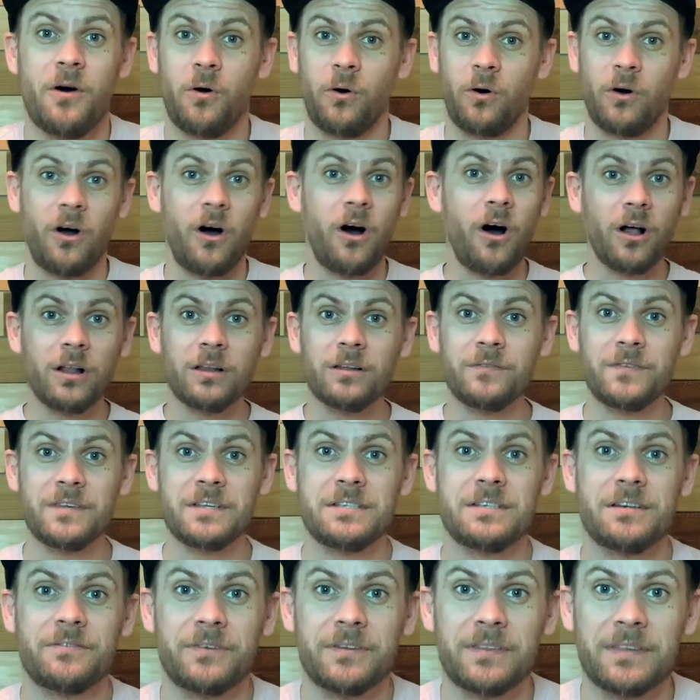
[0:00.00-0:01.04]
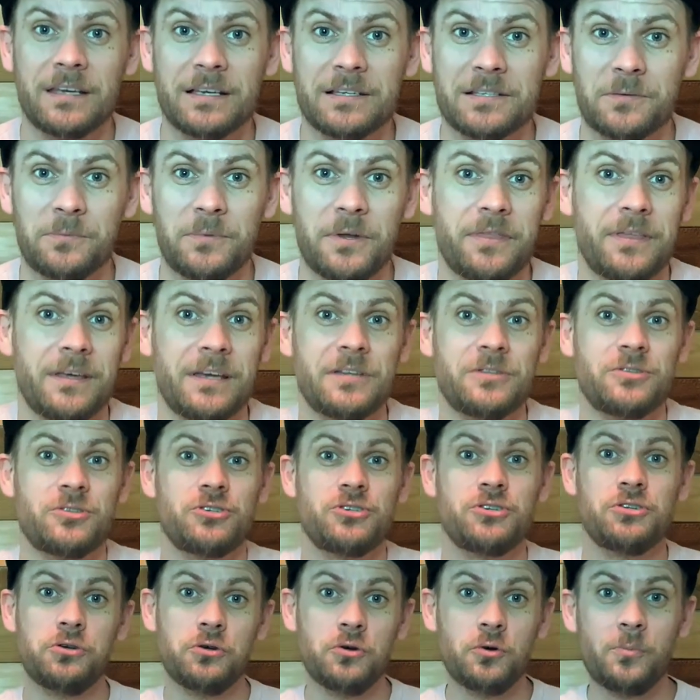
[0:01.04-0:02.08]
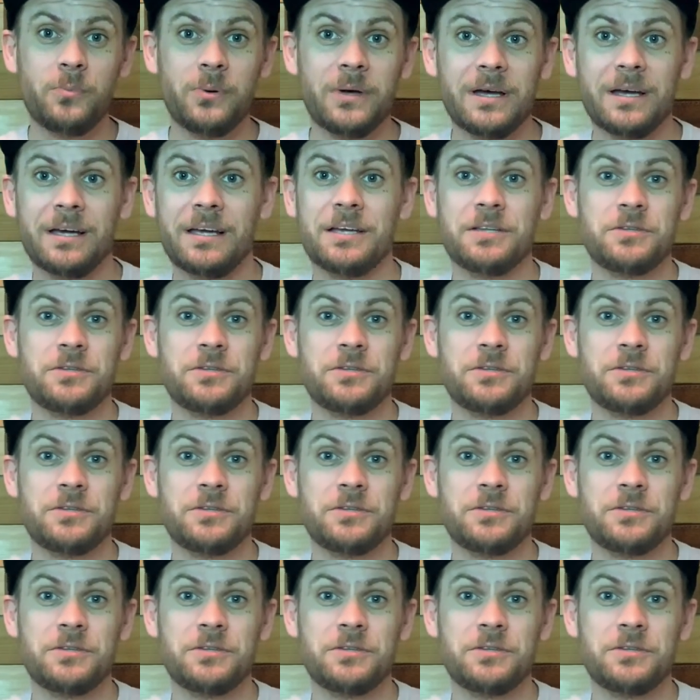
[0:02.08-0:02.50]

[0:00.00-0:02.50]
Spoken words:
or all of these different things, and we think it's too big,